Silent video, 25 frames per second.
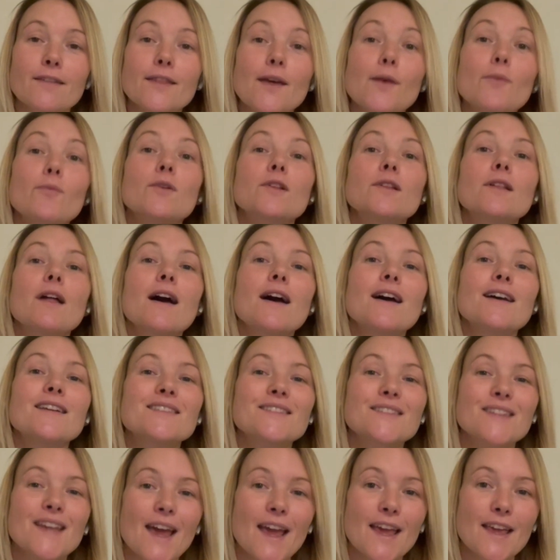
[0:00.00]
they will
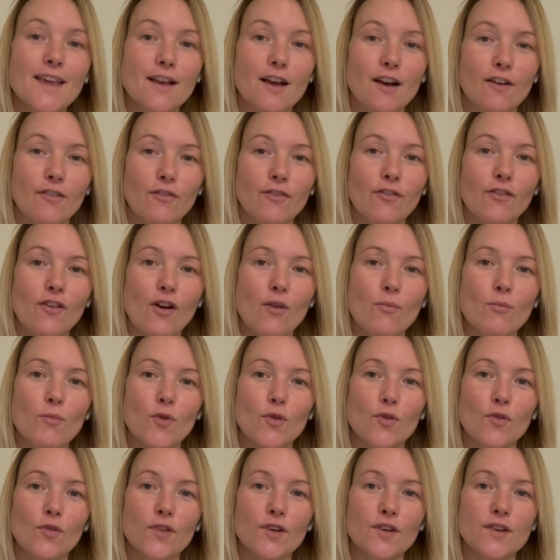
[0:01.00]
take from
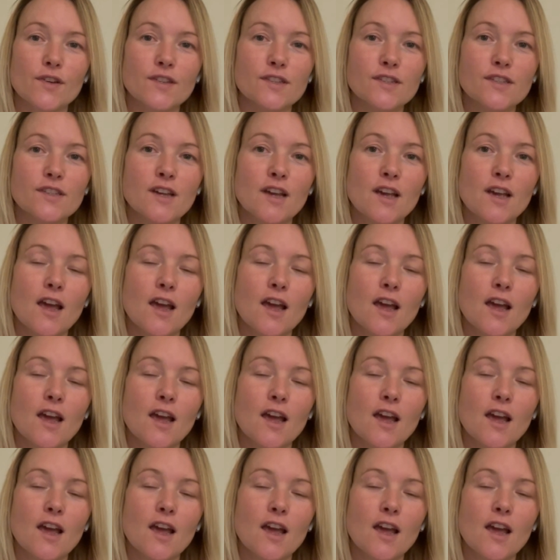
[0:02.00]
others.